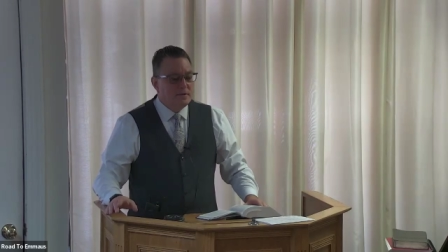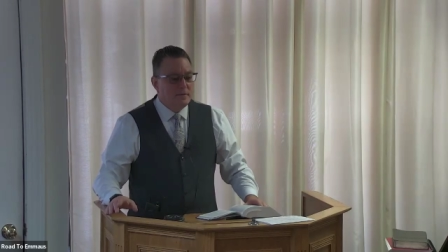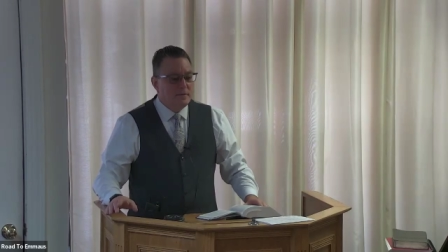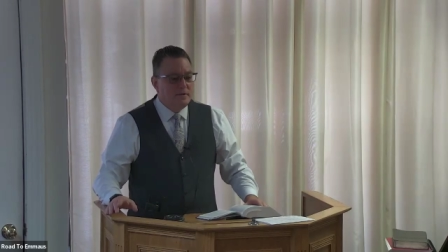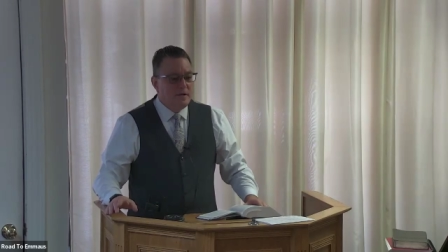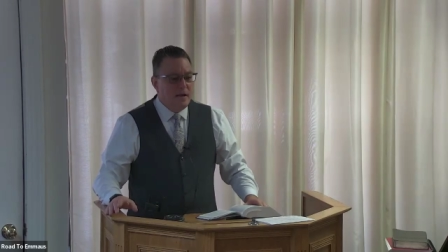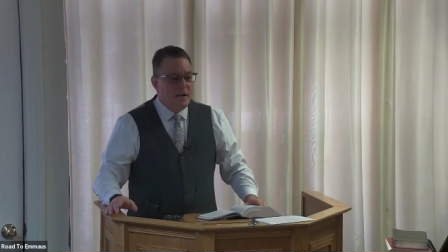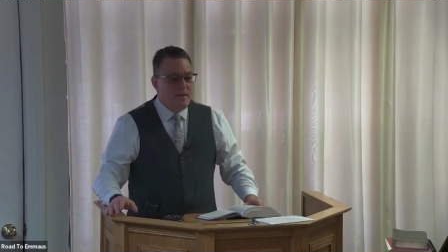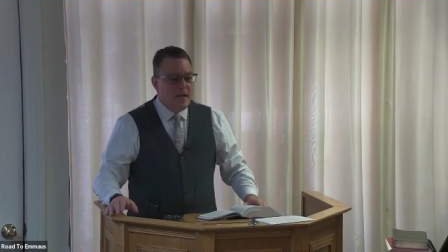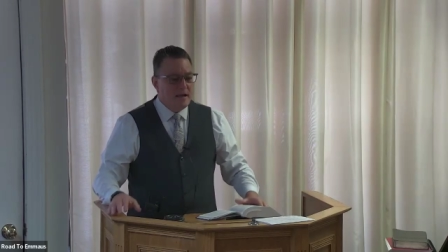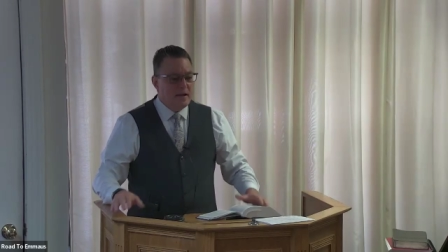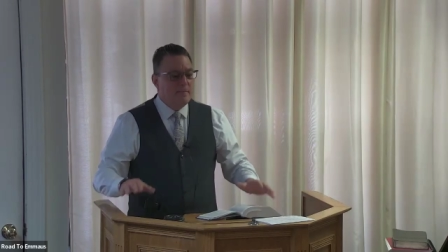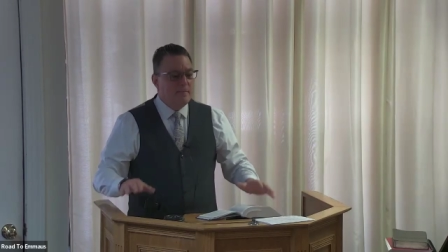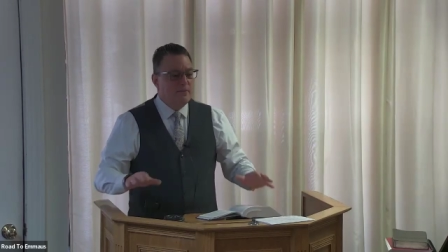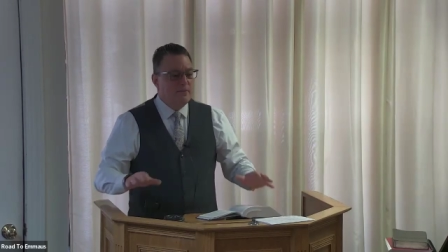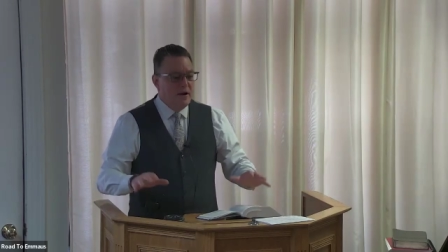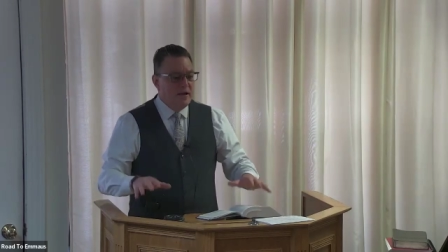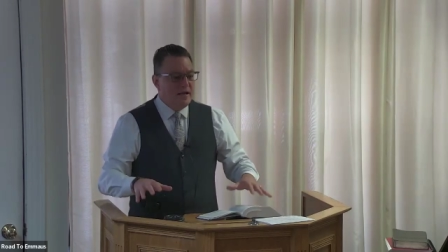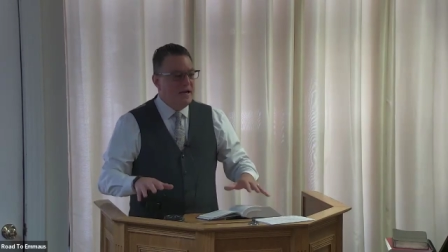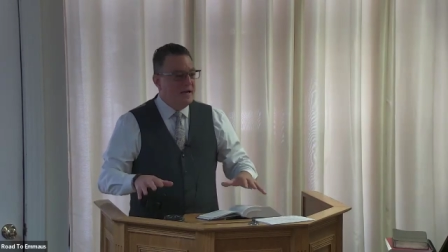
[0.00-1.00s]
Sometimes that
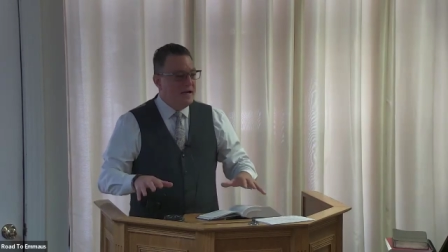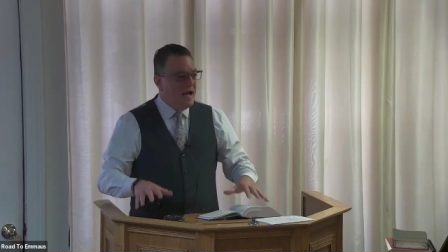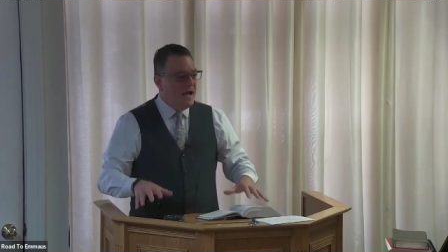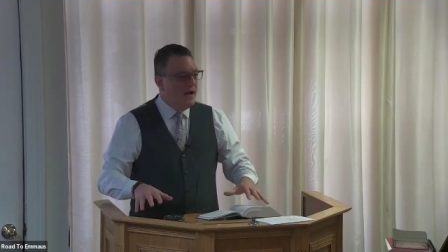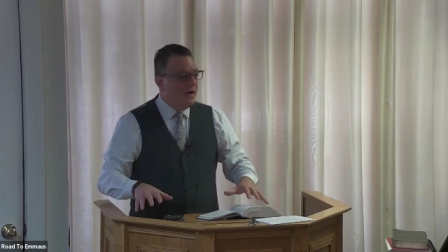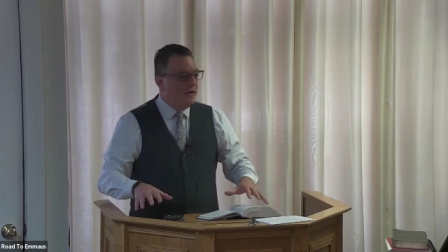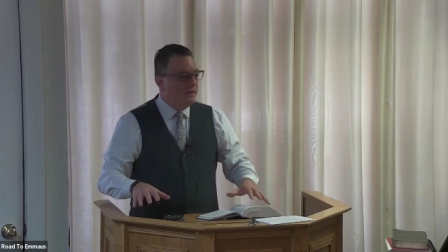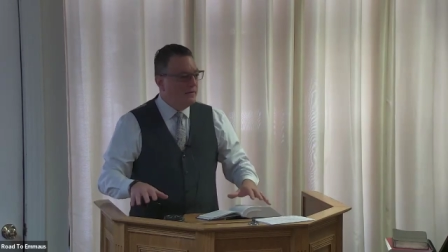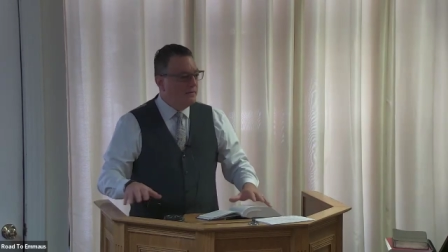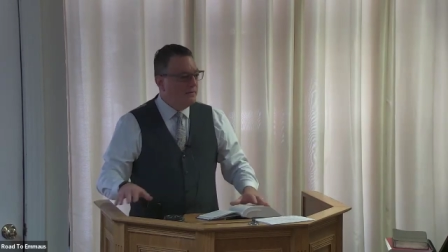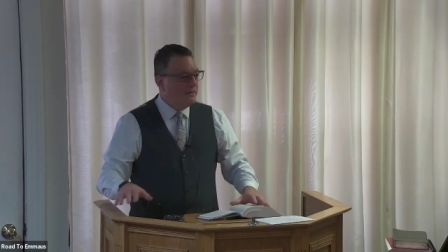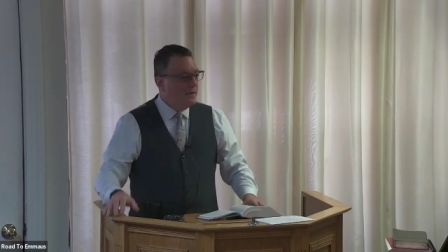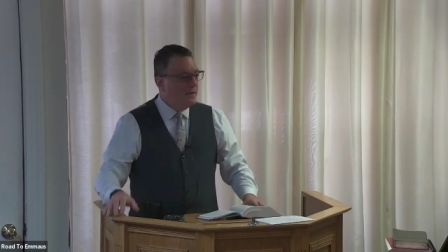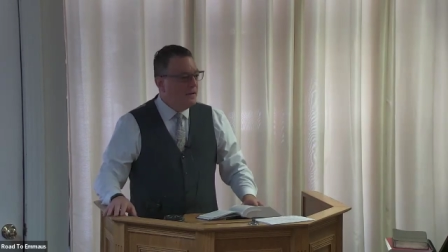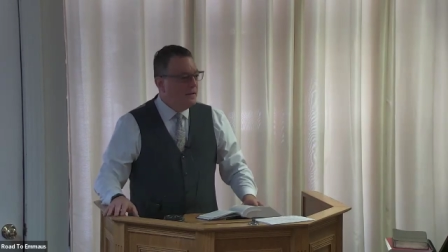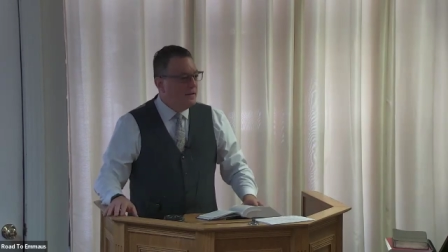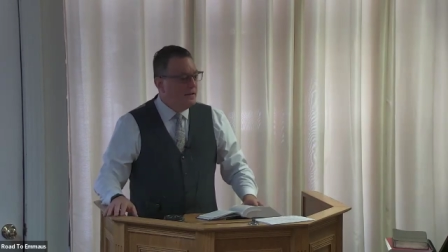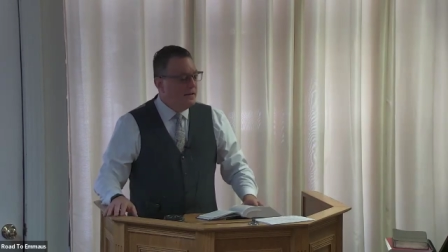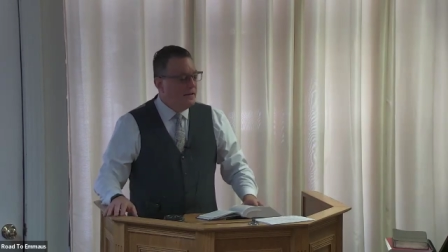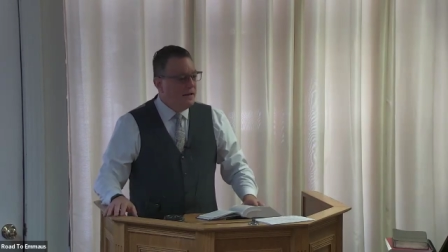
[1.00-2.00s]
can bring you down.
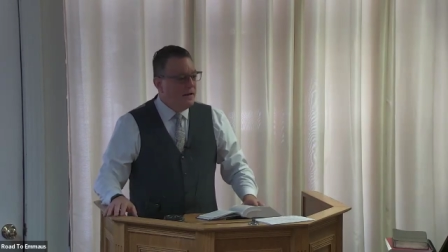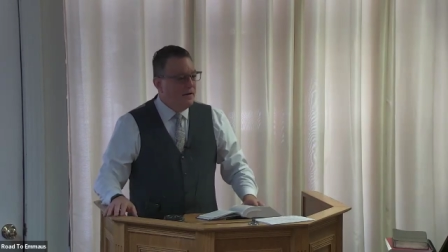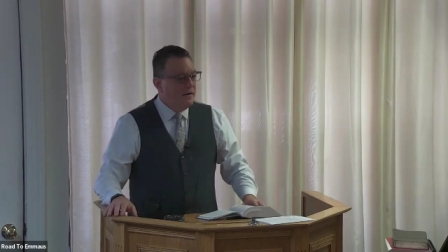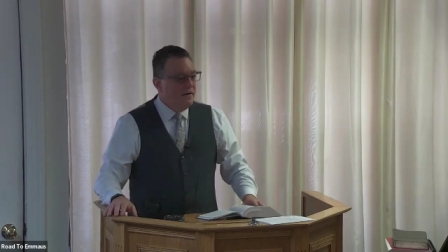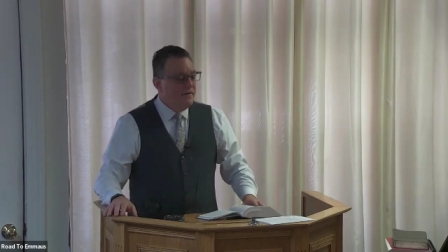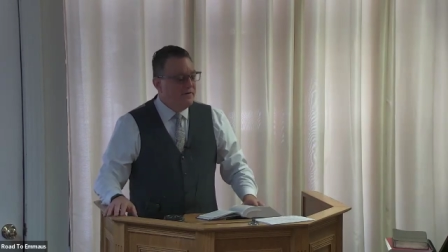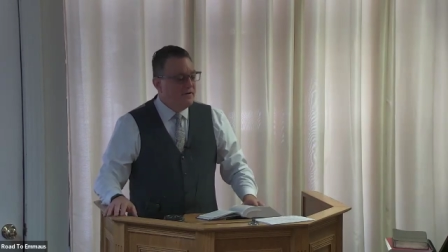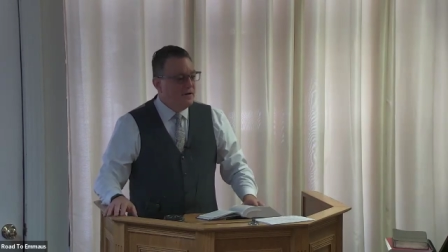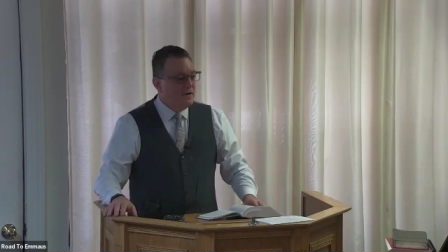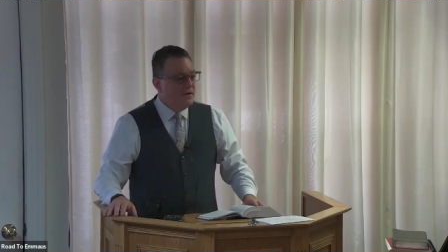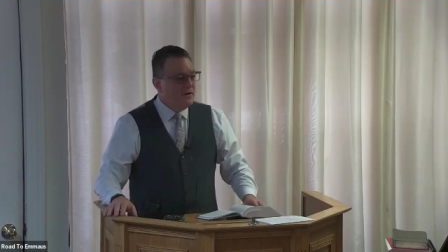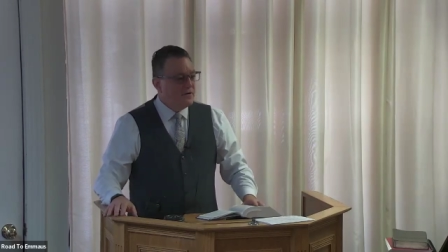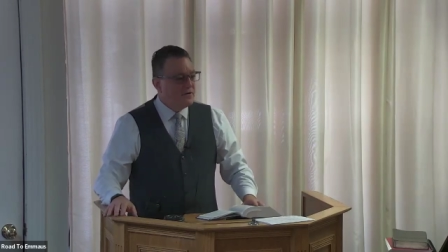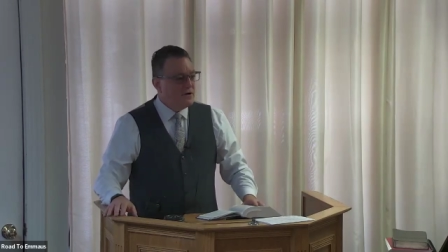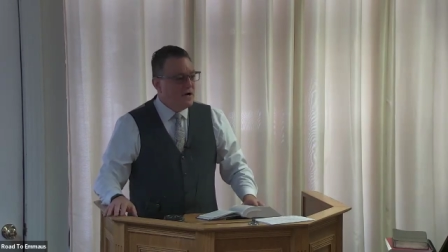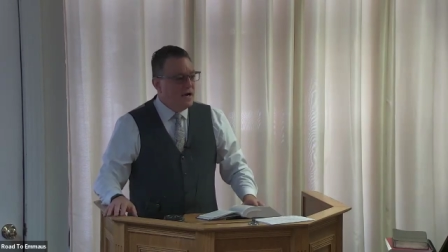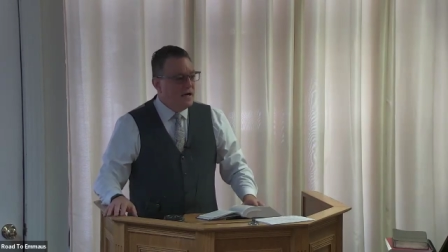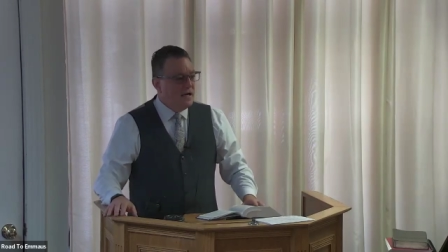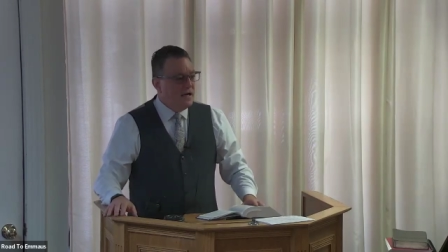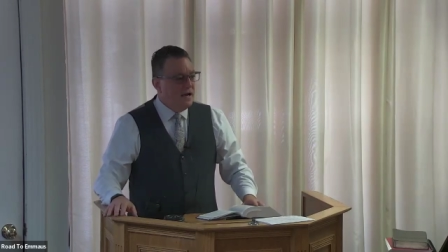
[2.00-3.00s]
You know, even though you're
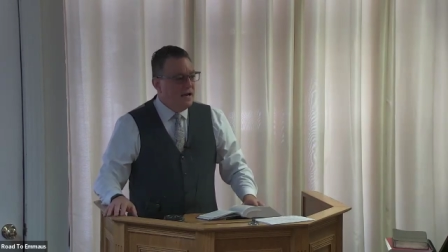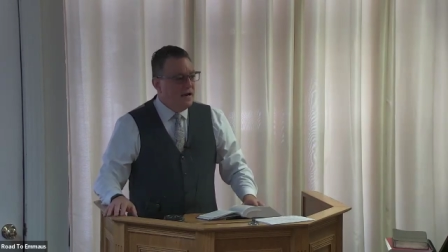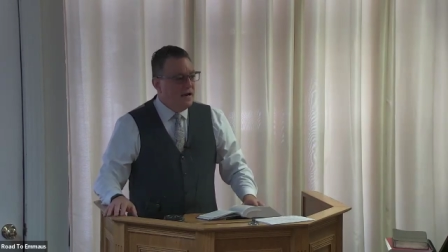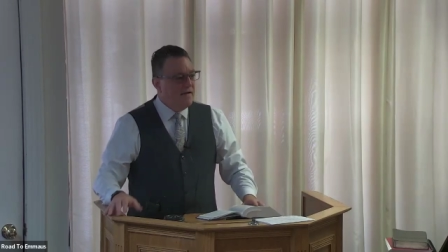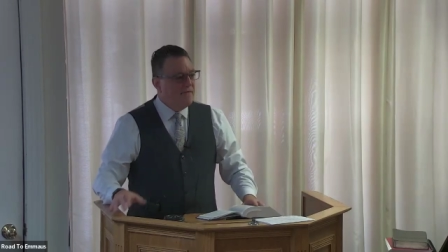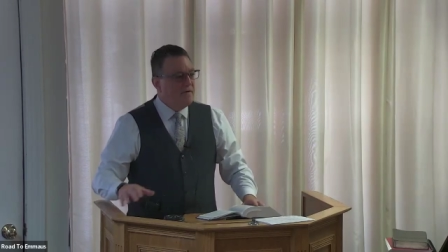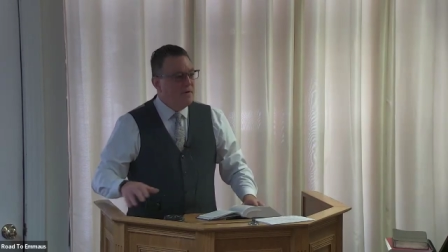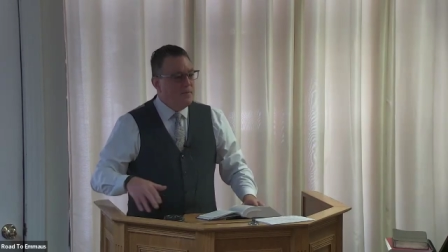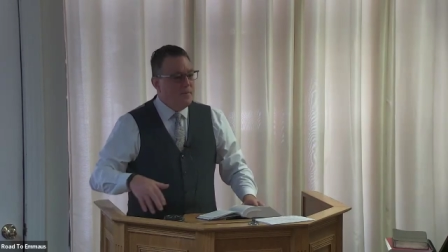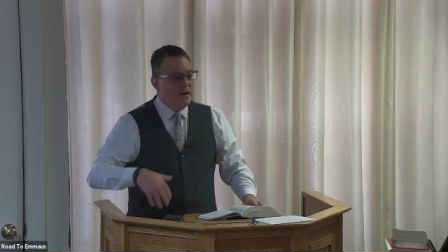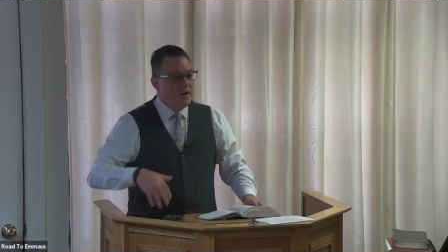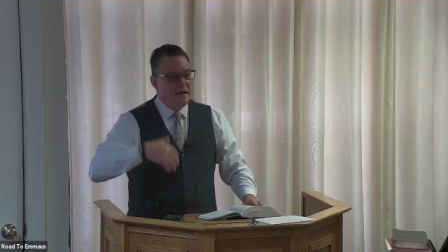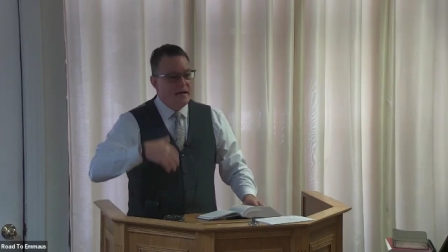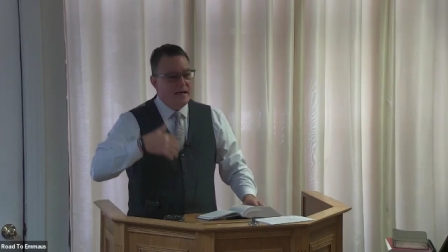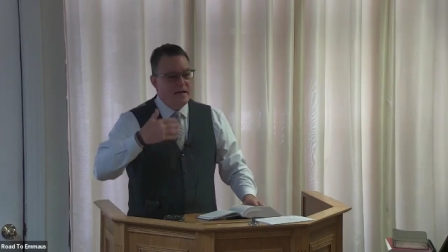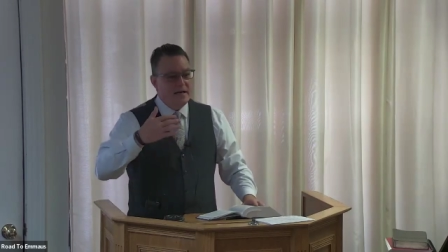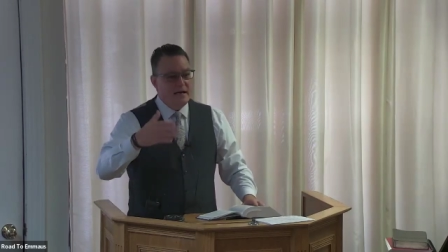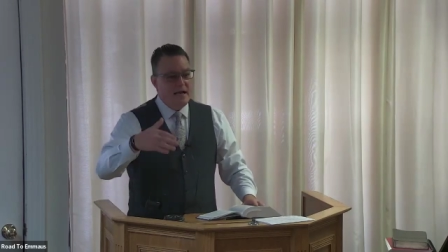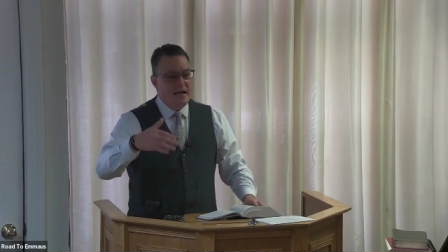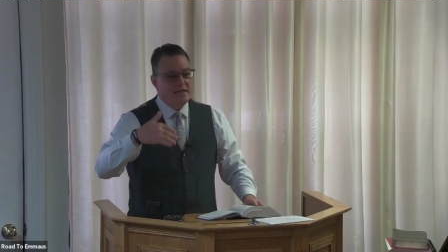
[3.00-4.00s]
trying to get
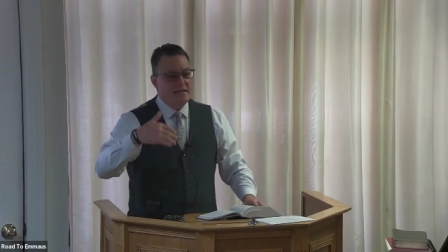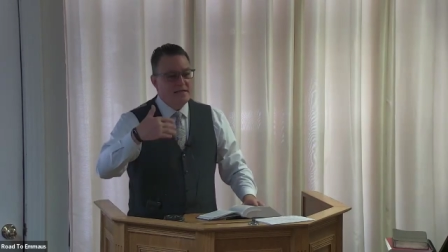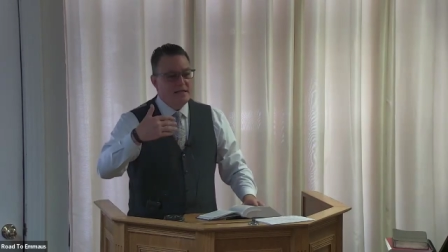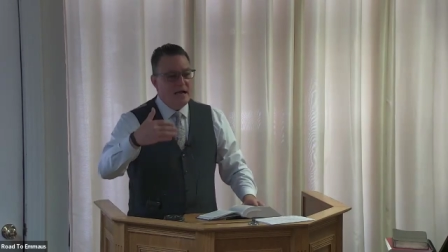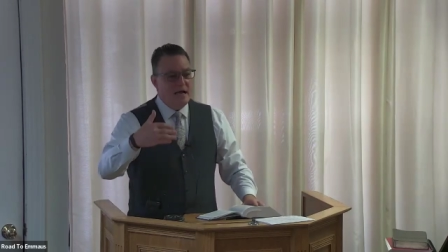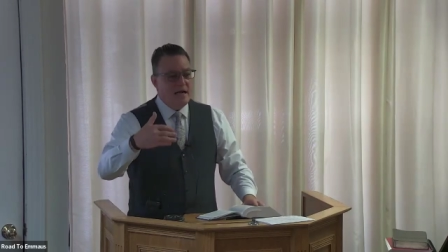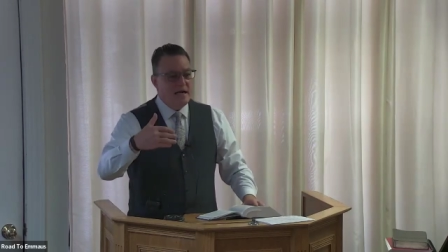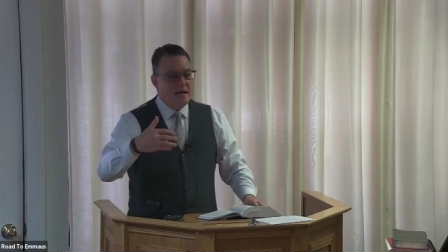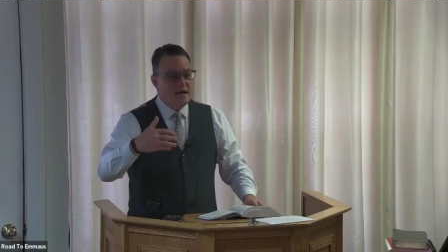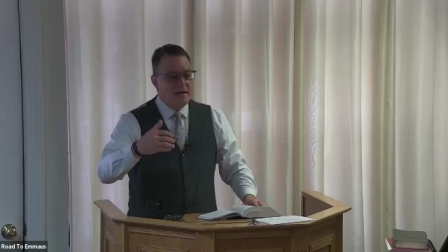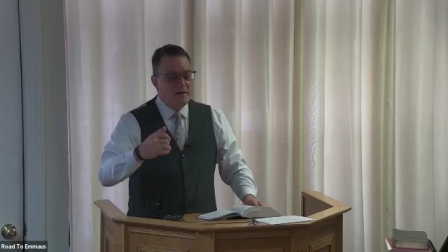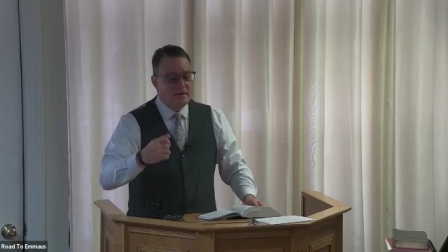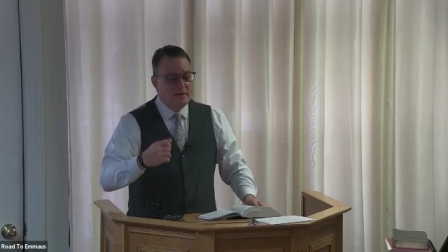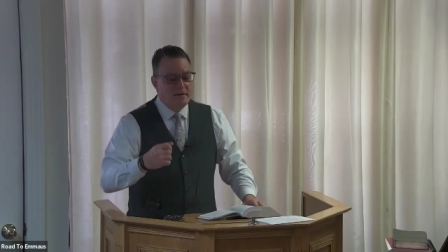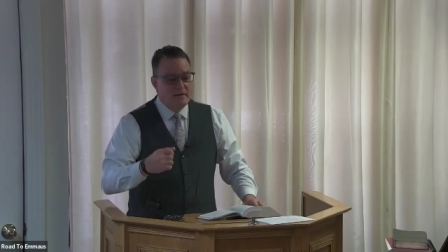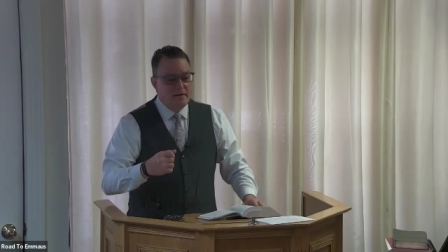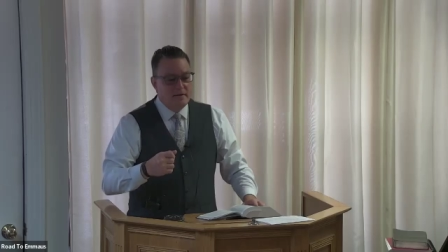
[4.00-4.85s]
everybody excited.